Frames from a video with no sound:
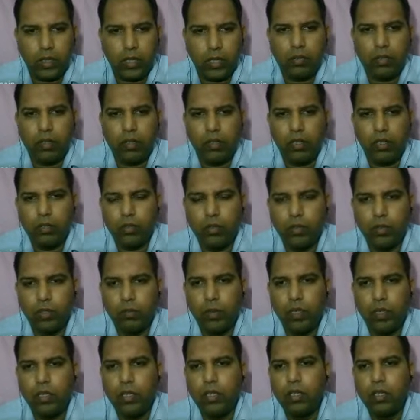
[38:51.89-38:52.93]
Everything
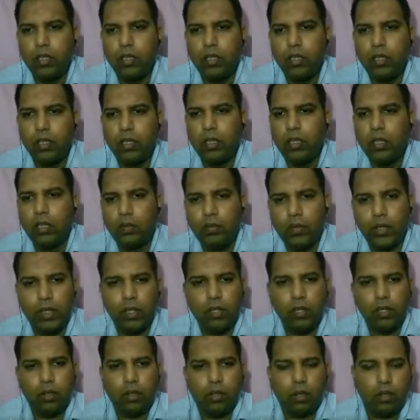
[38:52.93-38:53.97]
should be free
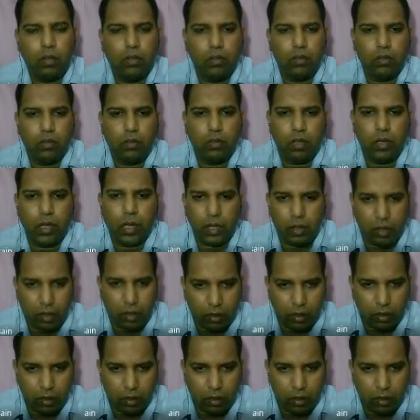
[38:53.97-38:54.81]
of error.